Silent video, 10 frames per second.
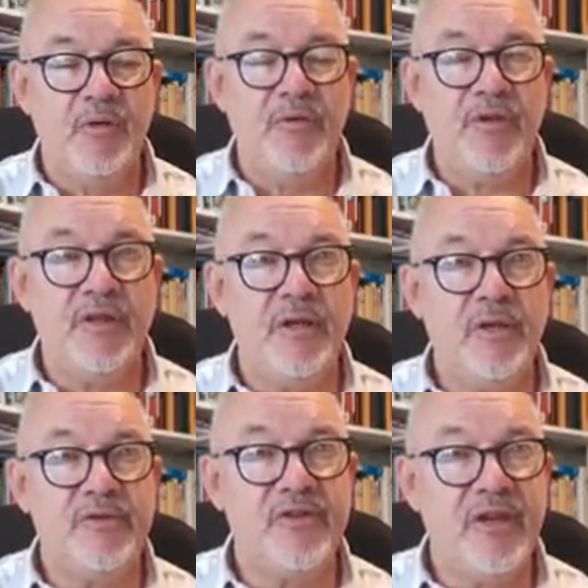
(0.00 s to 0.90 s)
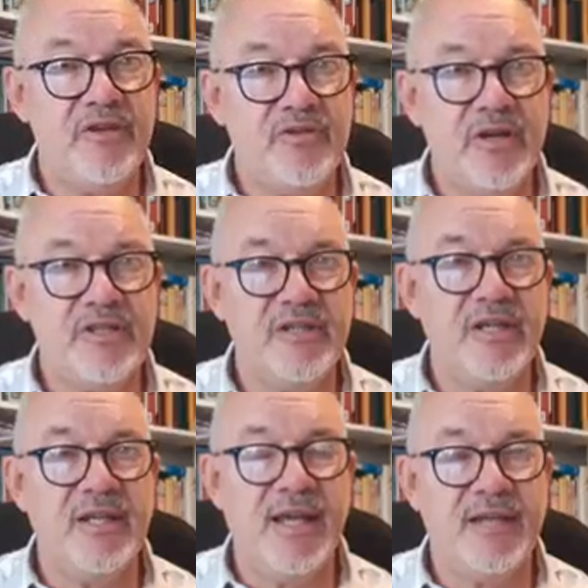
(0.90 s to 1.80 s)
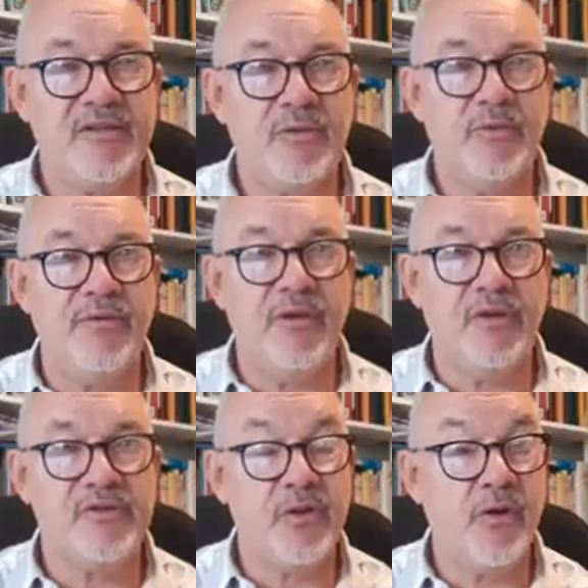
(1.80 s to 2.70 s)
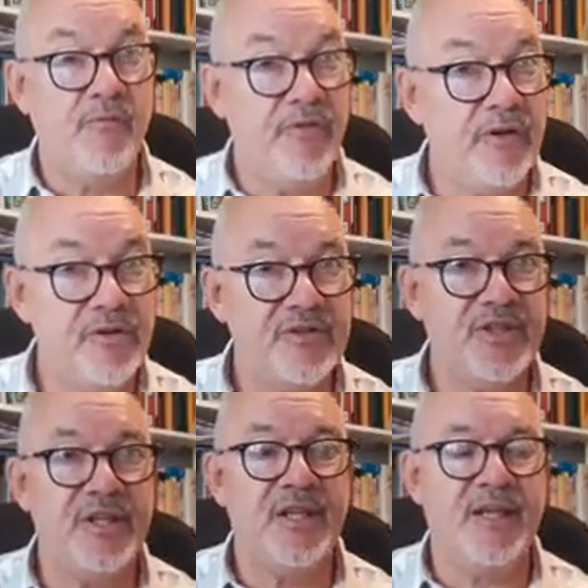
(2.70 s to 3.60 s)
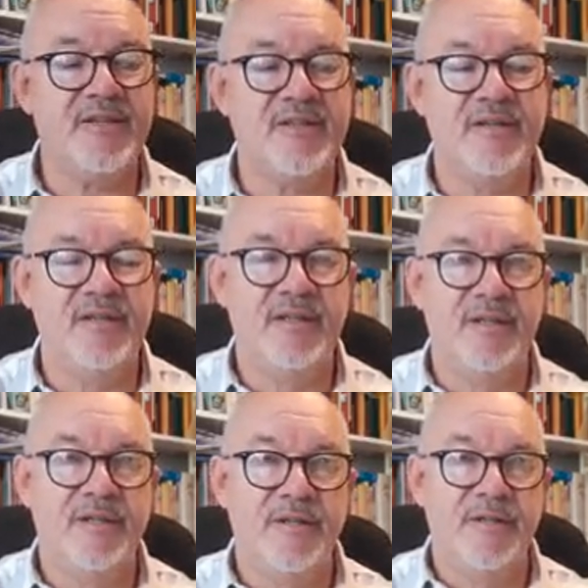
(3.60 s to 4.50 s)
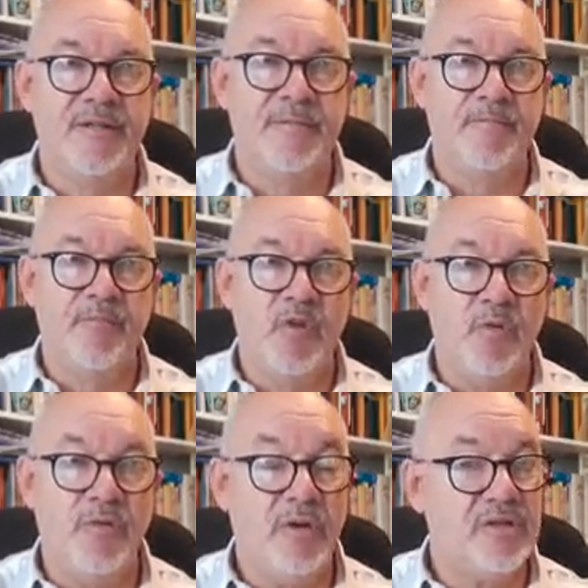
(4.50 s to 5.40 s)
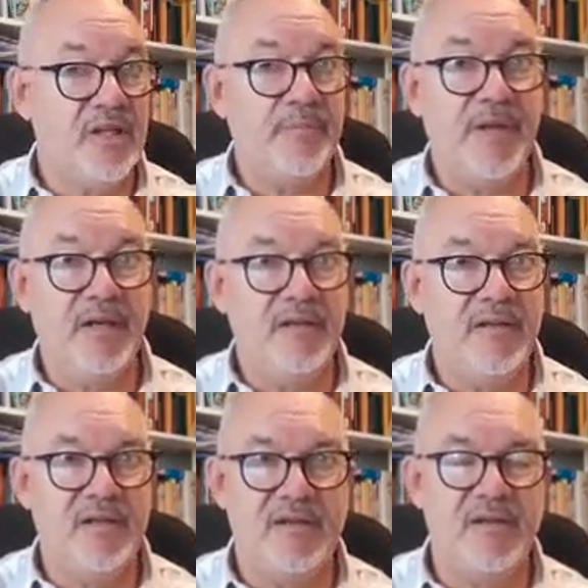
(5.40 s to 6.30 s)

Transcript: we've either lost interest in that or we've lost confidence in that or we've lost the ability to